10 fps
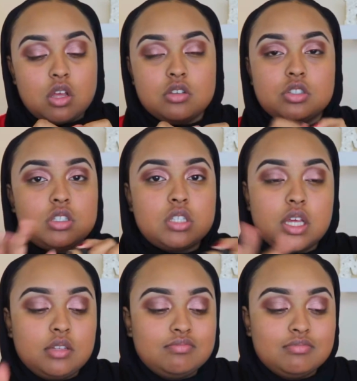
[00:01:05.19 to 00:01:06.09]
So I was just
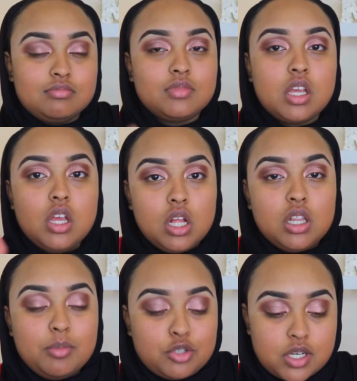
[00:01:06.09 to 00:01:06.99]
like,
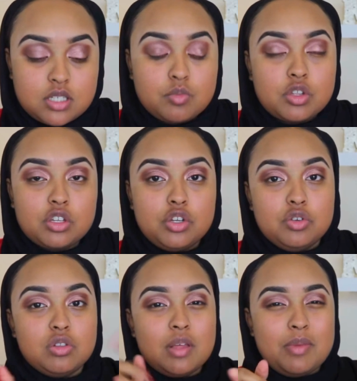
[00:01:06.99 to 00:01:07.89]
let me try something
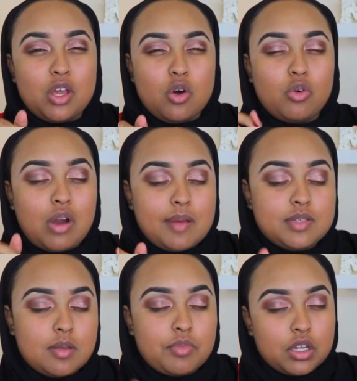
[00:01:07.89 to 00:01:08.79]
new. Let me go grab
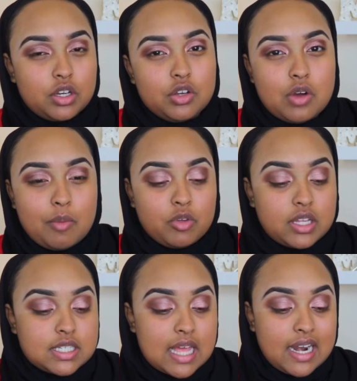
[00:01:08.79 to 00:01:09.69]
something new. I'm
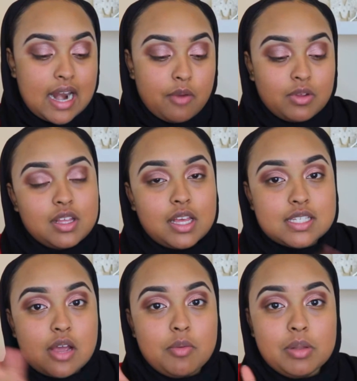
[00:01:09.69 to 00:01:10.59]
really excited. I really
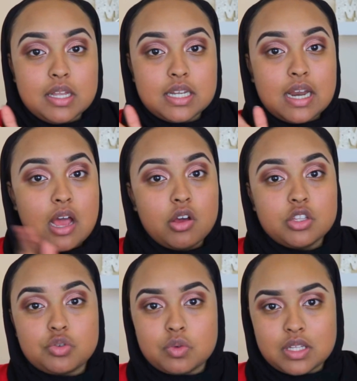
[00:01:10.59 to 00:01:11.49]
liked how it blended out.
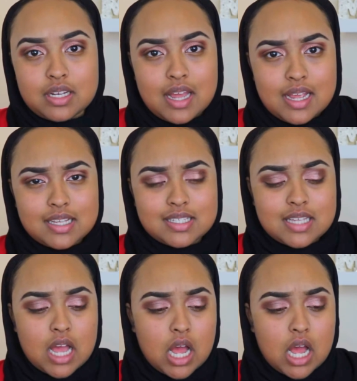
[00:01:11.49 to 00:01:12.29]
It's really nice.